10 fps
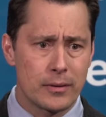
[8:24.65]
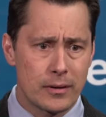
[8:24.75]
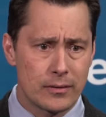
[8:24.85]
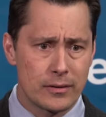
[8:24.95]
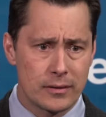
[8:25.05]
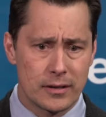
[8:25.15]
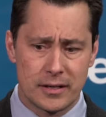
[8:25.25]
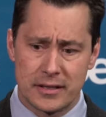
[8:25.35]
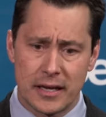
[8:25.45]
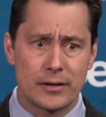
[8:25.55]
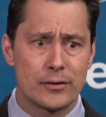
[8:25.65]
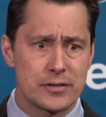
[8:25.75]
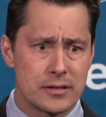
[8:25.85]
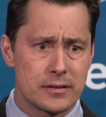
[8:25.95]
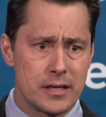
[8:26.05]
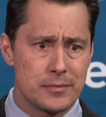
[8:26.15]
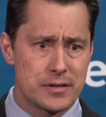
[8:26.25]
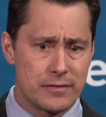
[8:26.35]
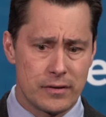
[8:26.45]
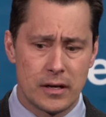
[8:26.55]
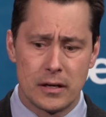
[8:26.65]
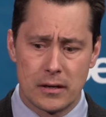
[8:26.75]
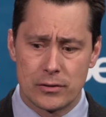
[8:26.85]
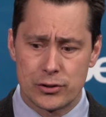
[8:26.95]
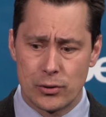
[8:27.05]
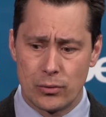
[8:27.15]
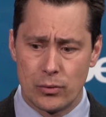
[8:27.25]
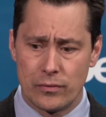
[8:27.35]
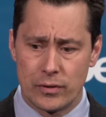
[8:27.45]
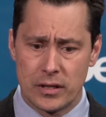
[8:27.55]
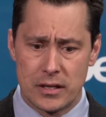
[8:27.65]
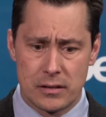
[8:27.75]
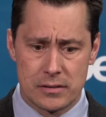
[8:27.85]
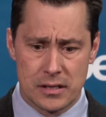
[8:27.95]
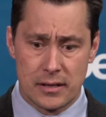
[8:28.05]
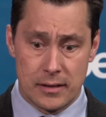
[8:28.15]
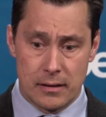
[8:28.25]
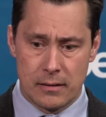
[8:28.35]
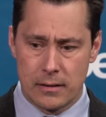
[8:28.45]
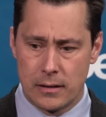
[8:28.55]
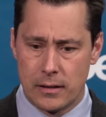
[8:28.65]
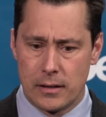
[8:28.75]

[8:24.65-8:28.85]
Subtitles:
You know, the contenders and teams have shown over the years that they're